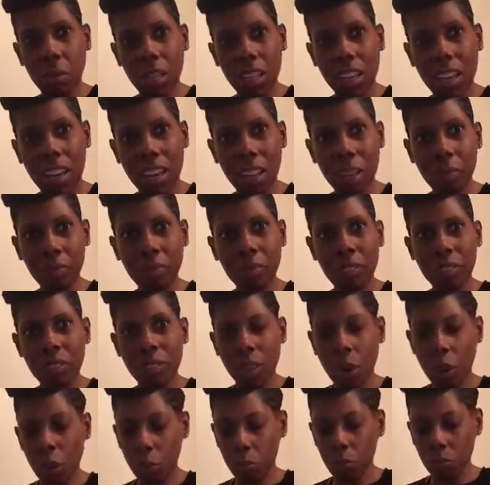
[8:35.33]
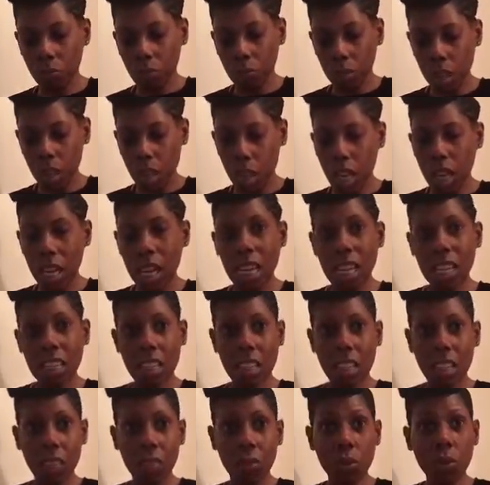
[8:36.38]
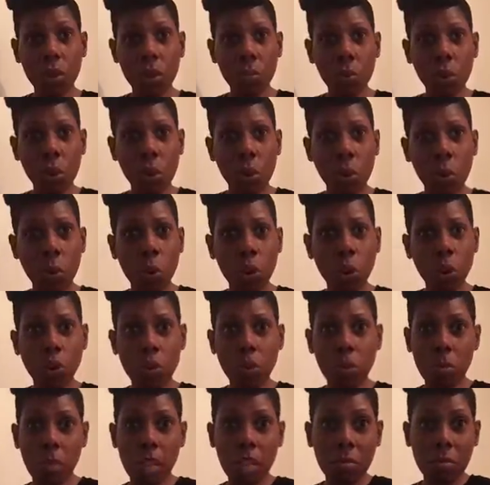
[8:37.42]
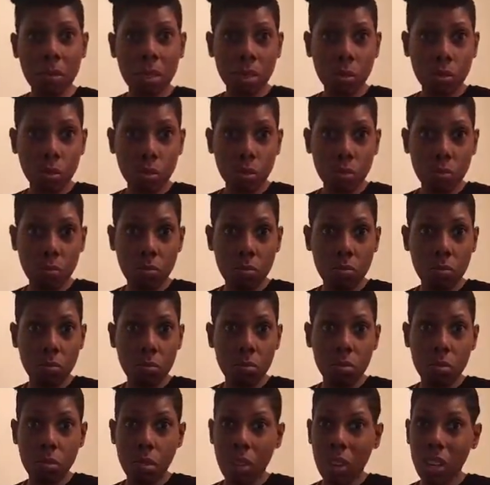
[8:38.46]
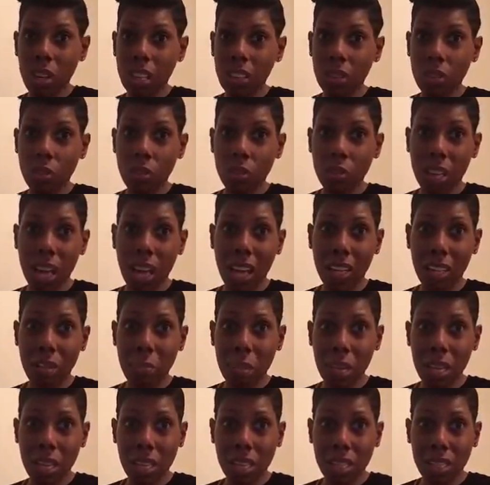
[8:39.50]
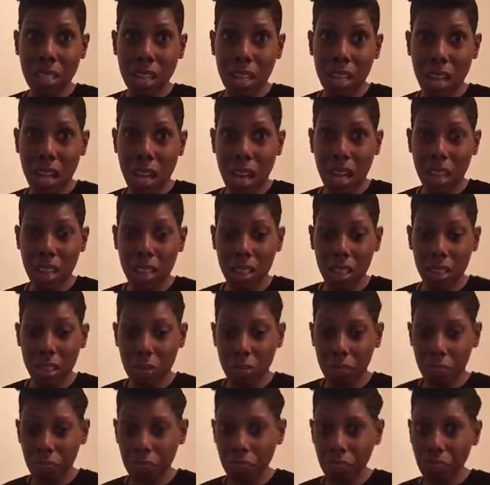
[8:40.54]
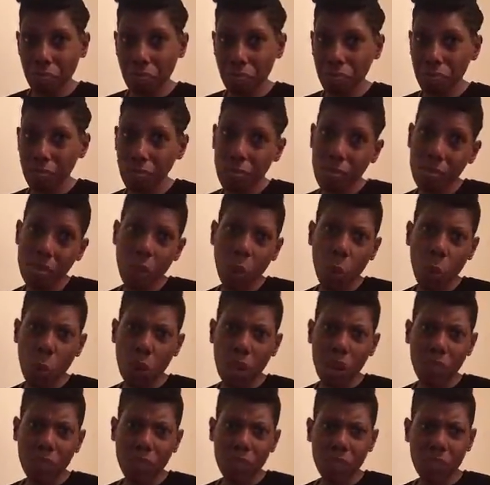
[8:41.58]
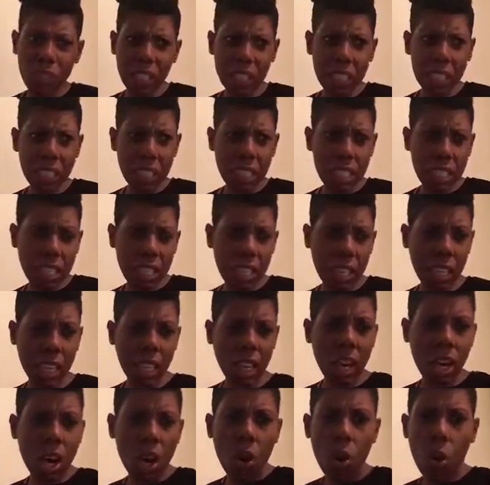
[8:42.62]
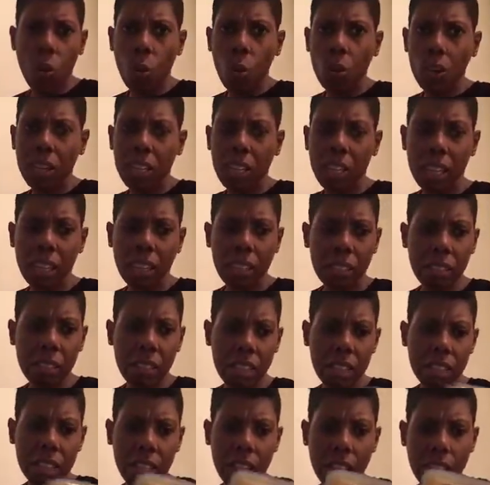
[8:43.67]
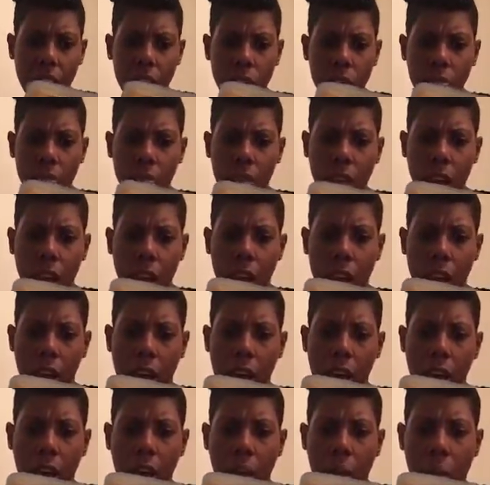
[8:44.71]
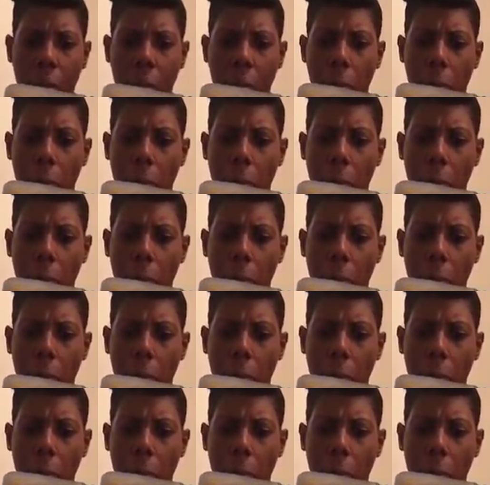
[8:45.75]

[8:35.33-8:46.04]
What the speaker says: K. So easy. If you can boil water, you can make miso soup. All you have to do is add the paste and add the whatever fixings. Like on here, they said you can add